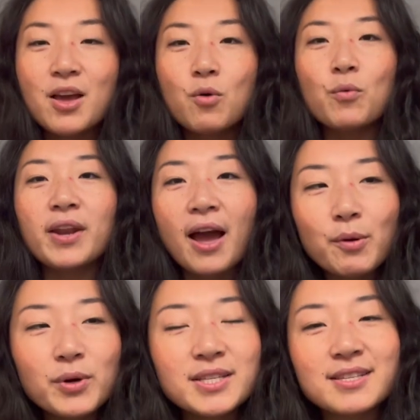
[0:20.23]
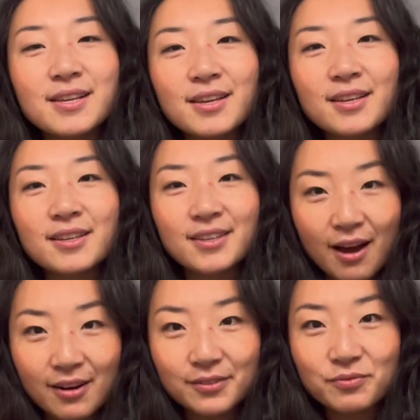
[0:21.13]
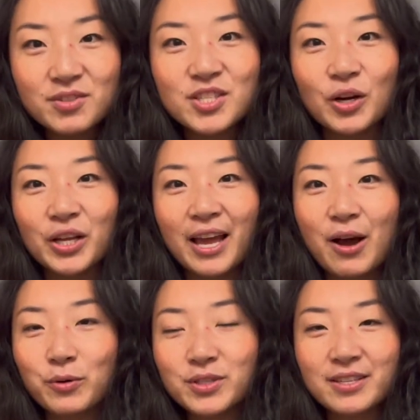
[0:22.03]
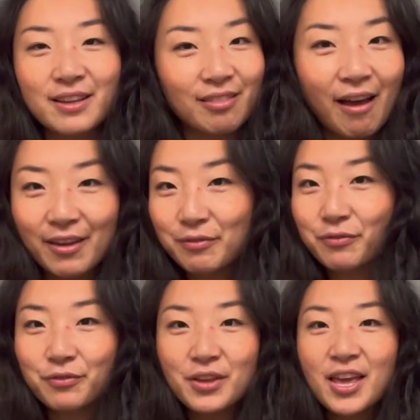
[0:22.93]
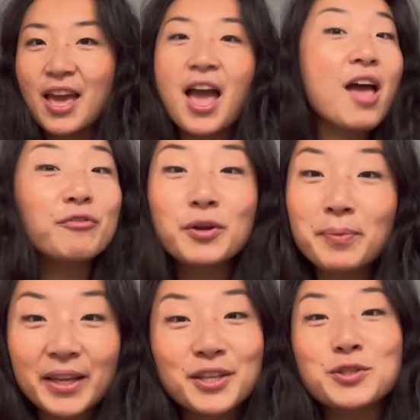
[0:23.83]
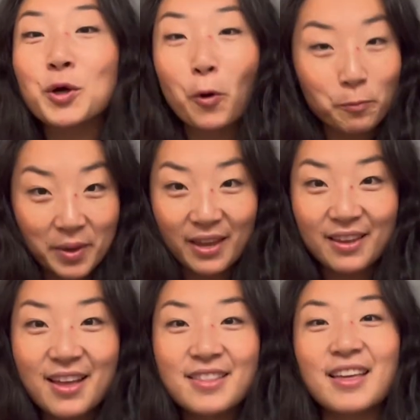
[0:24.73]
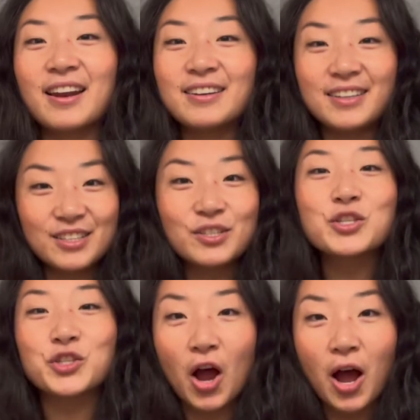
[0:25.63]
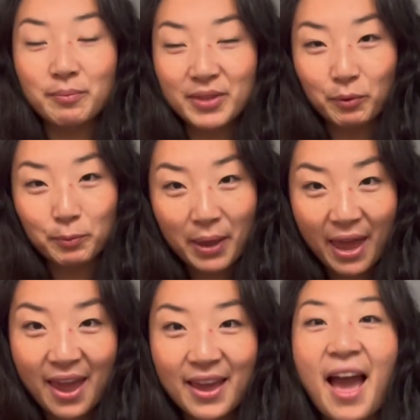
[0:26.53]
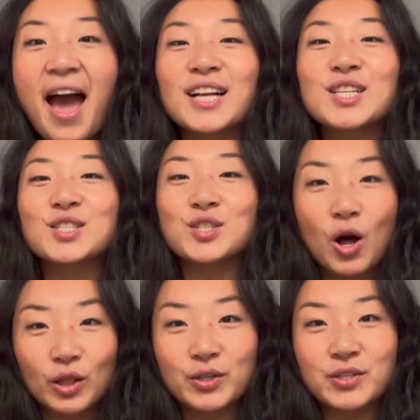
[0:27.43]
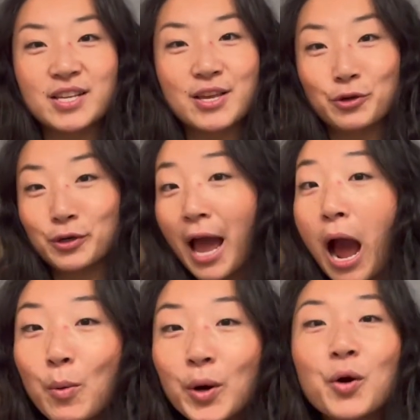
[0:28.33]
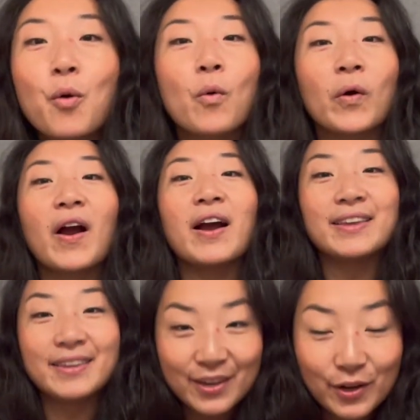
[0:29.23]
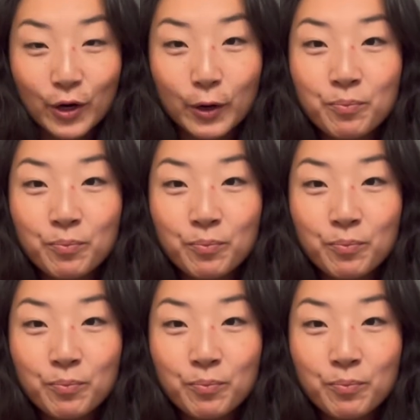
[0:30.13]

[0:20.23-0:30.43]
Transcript: When I was young, starting out in life, everybody told me that I needed a job that would pay X dollars either an hour or a year.